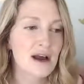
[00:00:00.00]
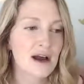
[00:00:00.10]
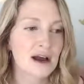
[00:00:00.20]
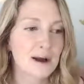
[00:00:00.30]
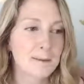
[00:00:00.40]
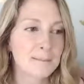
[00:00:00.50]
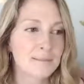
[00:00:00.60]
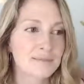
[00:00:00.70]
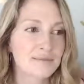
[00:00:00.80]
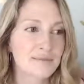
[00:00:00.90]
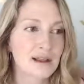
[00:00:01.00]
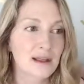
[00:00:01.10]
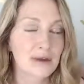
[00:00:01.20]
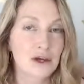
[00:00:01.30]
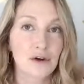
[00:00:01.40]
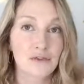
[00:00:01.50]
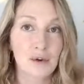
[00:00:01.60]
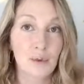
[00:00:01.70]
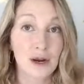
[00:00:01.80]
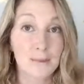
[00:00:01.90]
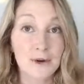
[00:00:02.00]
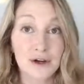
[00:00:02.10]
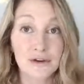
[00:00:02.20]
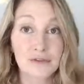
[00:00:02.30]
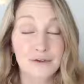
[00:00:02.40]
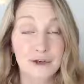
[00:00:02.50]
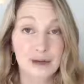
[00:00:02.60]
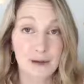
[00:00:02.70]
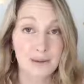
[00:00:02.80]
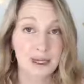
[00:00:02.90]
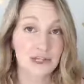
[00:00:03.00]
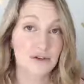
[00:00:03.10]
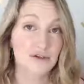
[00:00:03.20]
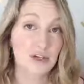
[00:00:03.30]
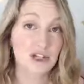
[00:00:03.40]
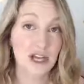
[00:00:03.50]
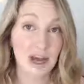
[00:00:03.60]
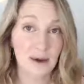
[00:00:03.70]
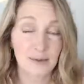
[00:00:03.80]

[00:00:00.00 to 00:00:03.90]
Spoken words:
Let me know if you want to book a free and obligation-free chat